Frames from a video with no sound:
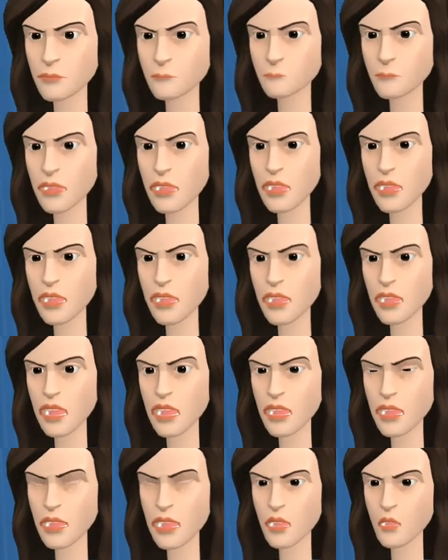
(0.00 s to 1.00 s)
Being here
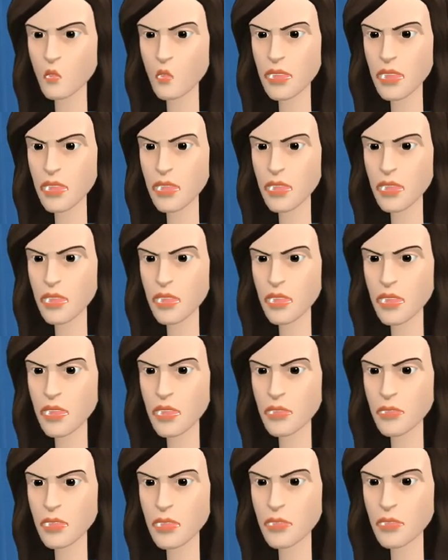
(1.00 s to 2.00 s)
is totally
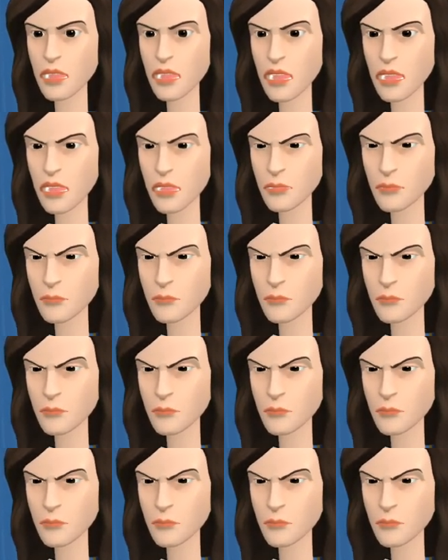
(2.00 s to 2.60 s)
unnecessary.